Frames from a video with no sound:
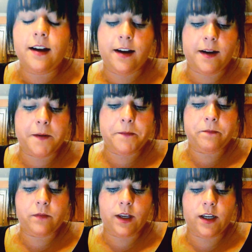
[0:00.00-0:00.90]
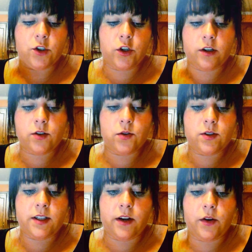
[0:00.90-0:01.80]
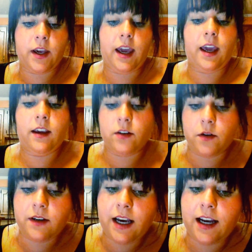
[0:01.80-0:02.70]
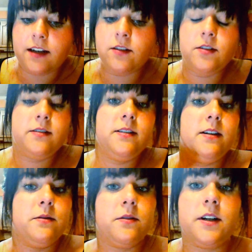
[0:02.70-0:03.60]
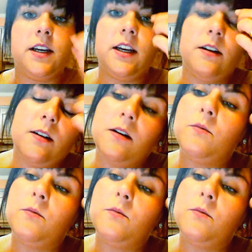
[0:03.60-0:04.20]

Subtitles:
And she also said, okay, it kind of looks different.